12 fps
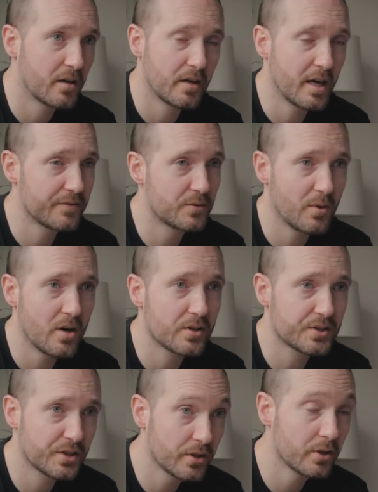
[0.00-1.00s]
I have to
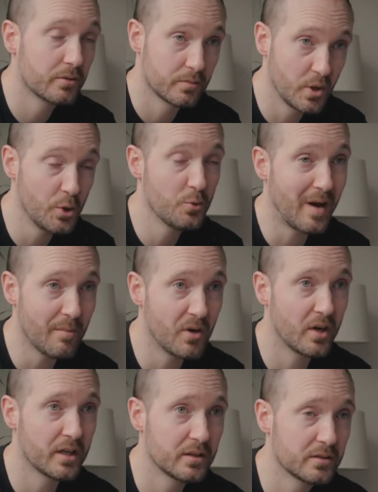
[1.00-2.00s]
ask, who am
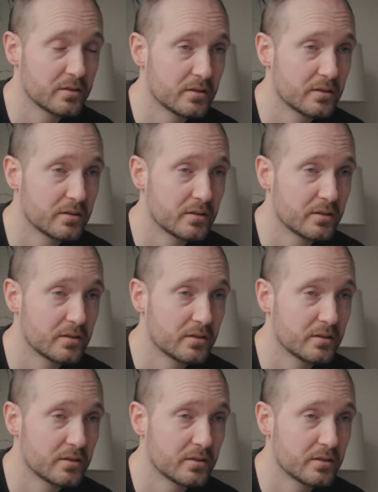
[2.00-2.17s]
I?